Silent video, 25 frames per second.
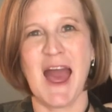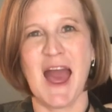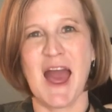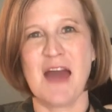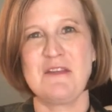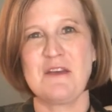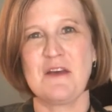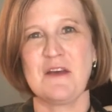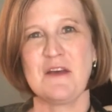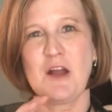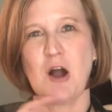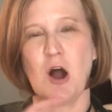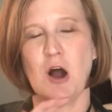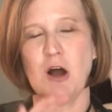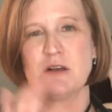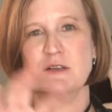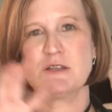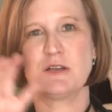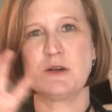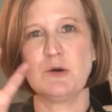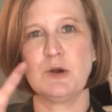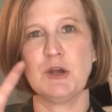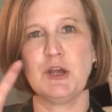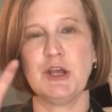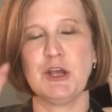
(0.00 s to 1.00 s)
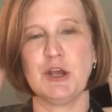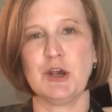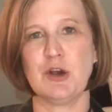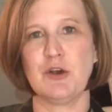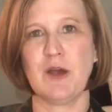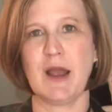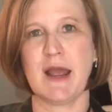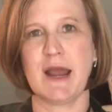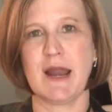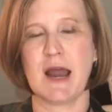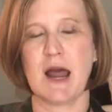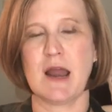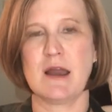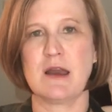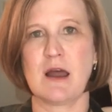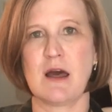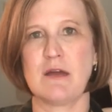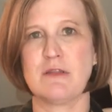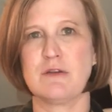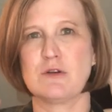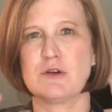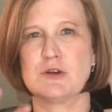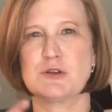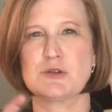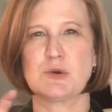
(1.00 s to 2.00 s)
And then they also curate
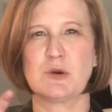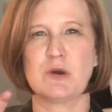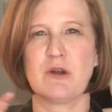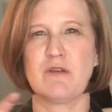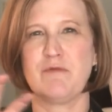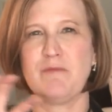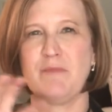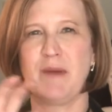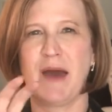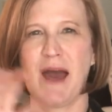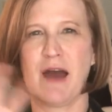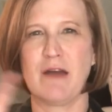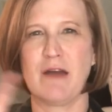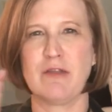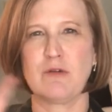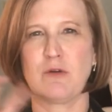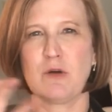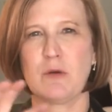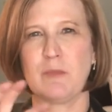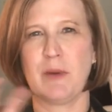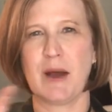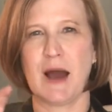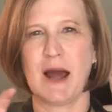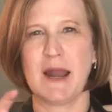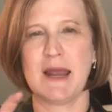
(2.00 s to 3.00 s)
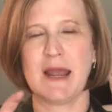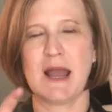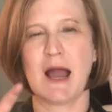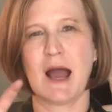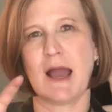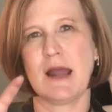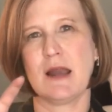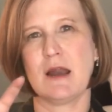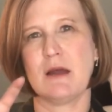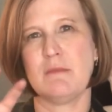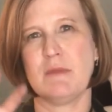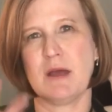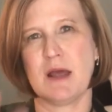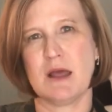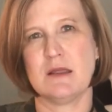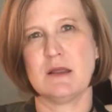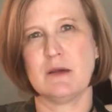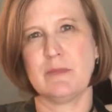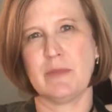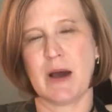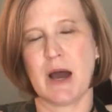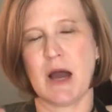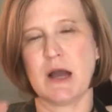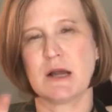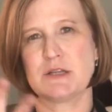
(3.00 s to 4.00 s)
another sort of bath or body item in the
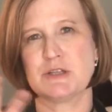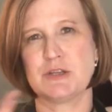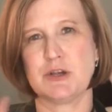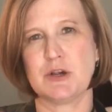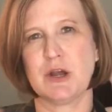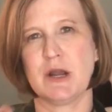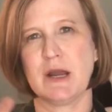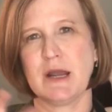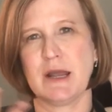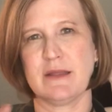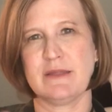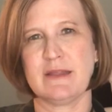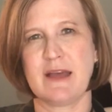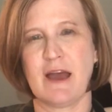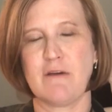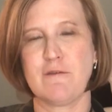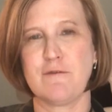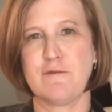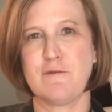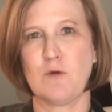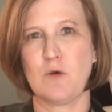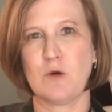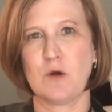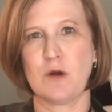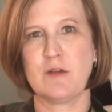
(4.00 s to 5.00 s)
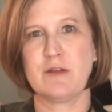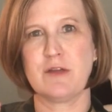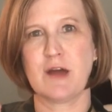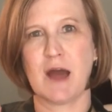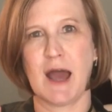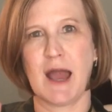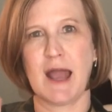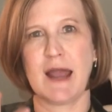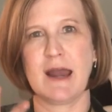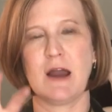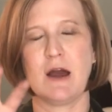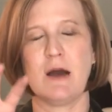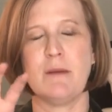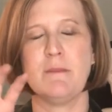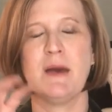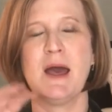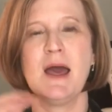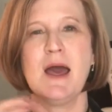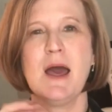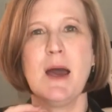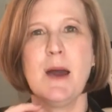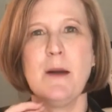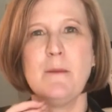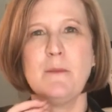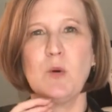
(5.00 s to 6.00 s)
box. you're gonna get that fourth item.
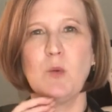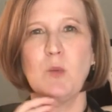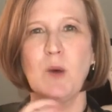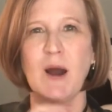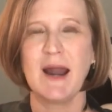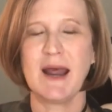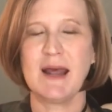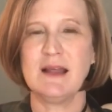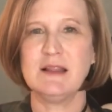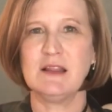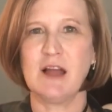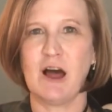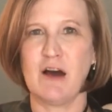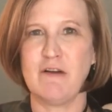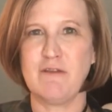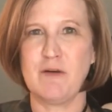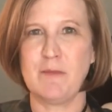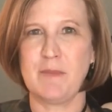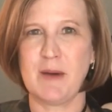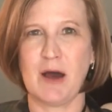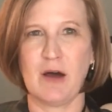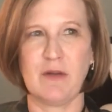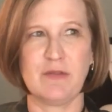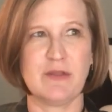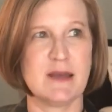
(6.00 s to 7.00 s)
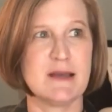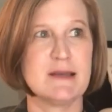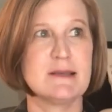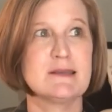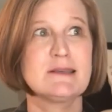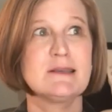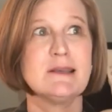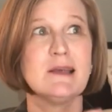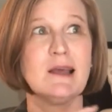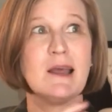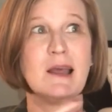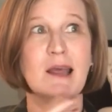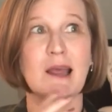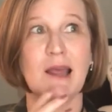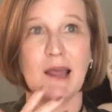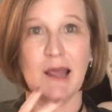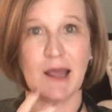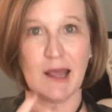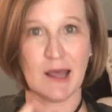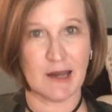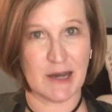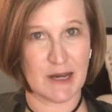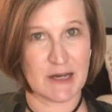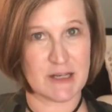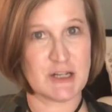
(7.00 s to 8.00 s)
But what I love about this
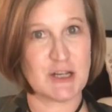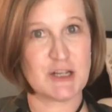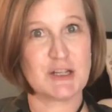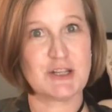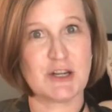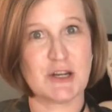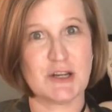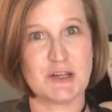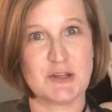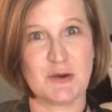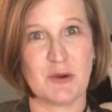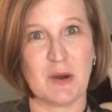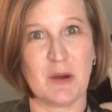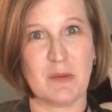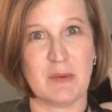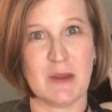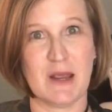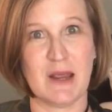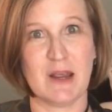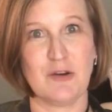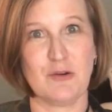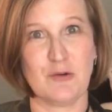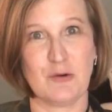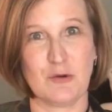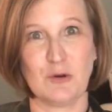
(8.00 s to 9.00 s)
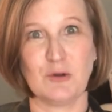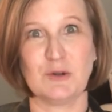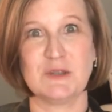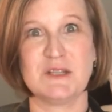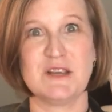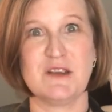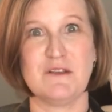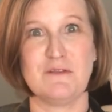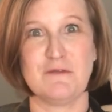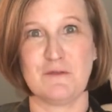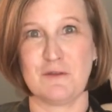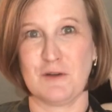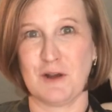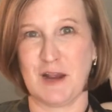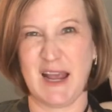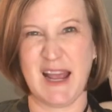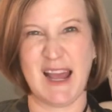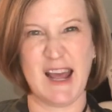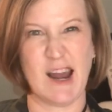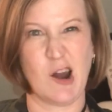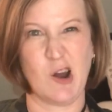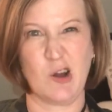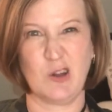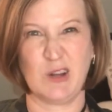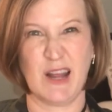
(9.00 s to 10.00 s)
in addition to it being cruelty free
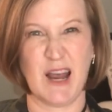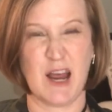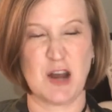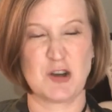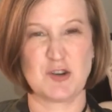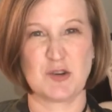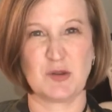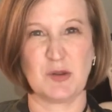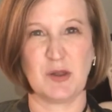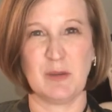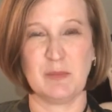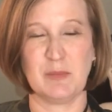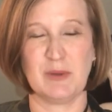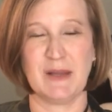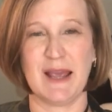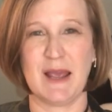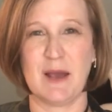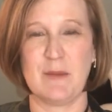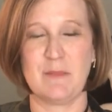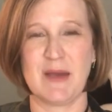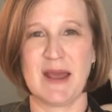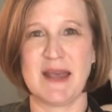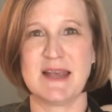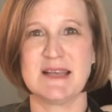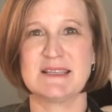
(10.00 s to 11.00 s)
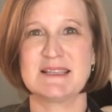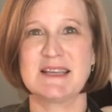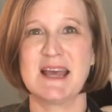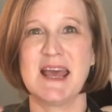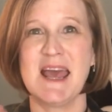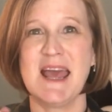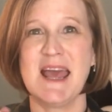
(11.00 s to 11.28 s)
and all natural and plant based,